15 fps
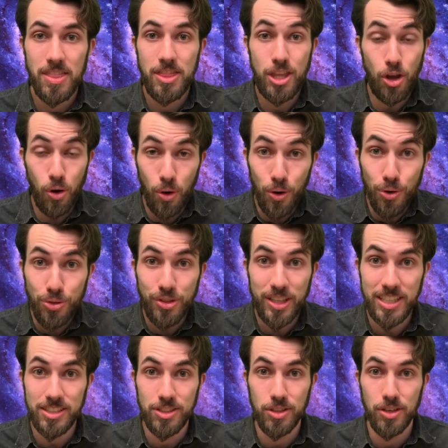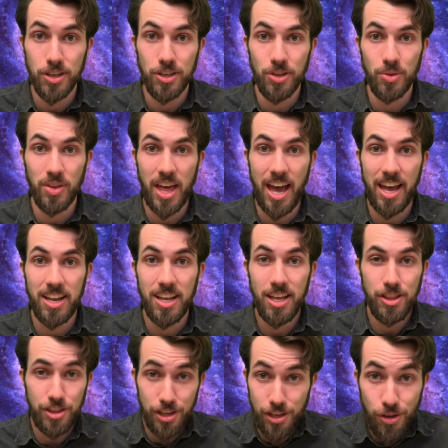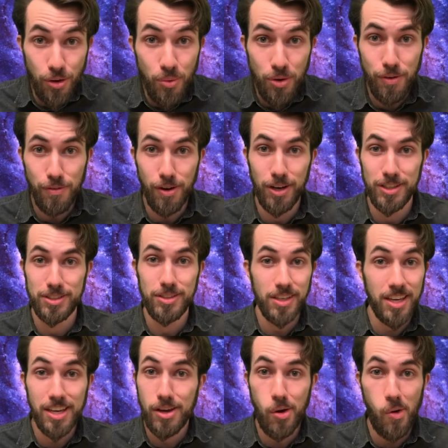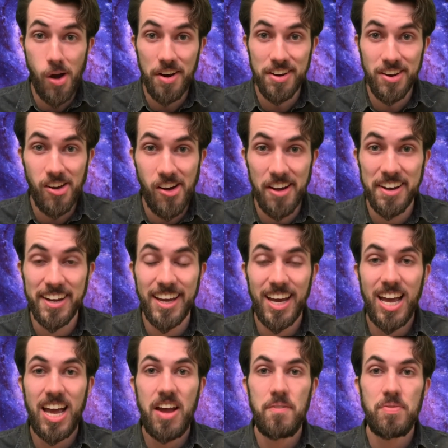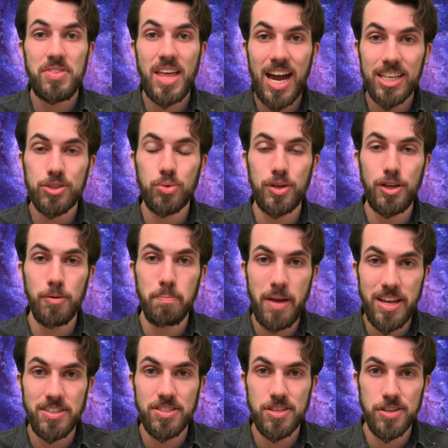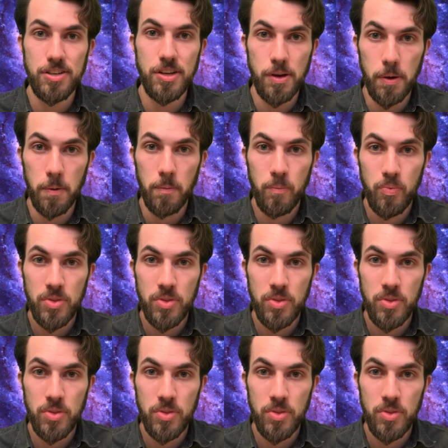The earth needs you to do that. The universe, you could go on and on. That's what you're meant to do.